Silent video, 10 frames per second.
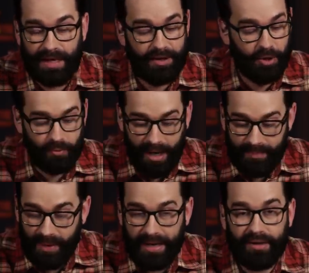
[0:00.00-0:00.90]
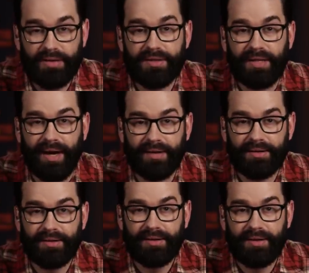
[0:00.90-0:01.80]
They go right back on the attack.
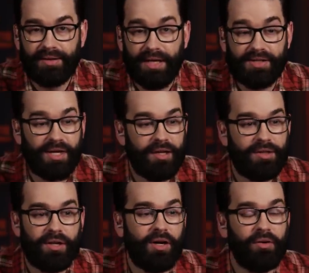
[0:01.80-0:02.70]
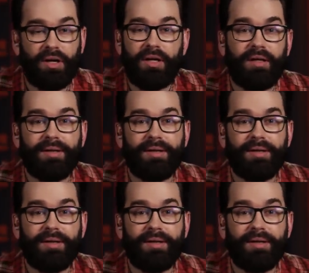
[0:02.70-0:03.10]
They say, no, no, no,